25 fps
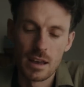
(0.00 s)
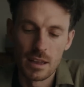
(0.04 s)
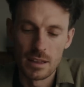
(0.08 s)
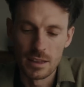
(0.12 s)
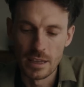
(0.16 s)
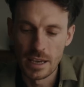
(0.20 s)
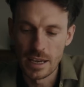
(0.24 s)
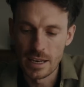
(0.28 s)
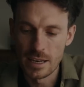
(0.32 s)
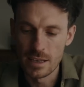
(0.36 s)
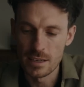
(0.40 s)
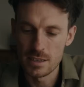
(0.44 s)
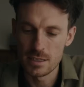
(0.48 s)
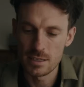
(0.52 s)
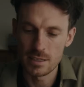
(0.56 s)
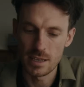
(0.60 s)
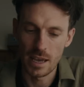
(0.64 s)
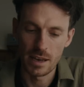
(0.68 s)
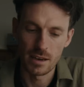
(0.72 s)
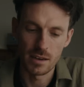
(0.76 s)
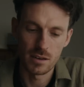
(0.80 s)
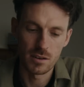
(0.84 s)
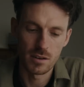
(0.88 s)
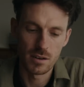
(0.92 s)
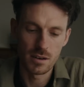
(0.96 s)
Linus
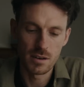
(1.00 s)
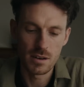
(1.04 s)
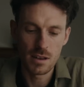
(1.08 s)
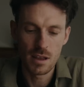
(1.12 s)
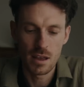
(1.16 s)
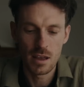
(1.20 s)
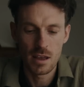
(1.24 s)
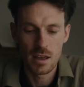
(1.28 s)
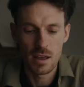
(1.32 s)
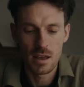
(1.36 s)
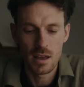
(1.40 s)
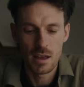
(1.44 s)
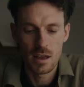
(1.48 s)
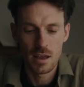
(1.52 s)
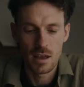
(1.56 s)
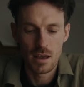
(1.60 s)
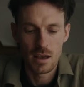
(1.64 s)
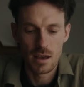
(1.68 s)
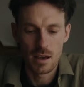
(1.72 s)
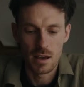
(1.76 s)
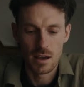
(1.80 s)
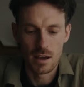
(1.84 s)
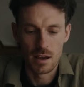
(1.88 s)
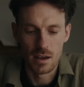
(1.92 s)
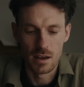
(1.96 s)
Sandgren.
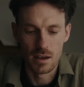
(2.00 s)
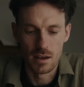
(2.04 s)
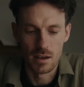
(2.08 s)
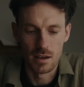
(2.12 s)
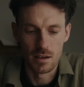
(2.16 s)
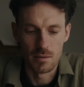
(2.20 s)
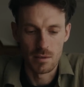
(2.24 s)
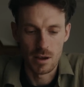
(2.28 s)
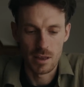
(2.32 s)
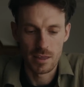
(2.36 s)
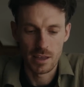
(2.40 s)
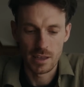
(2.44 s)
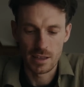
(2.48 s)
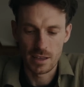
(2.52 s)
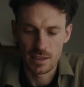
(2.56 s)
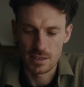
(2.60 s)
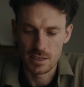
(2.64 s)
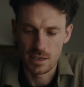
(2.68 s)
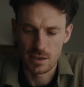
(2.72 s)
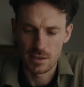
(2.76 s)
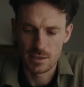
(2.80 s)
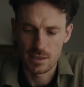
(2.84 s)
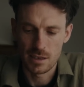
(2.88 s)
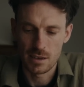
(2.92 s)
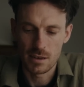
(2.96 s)
I think that's
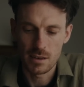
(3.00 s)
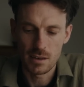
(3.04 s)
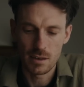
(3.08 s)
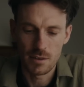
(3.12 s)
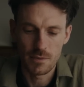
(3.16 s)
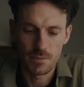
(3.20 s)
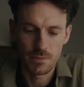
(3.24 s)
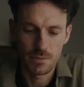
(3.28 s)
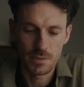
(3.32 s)
how you say it.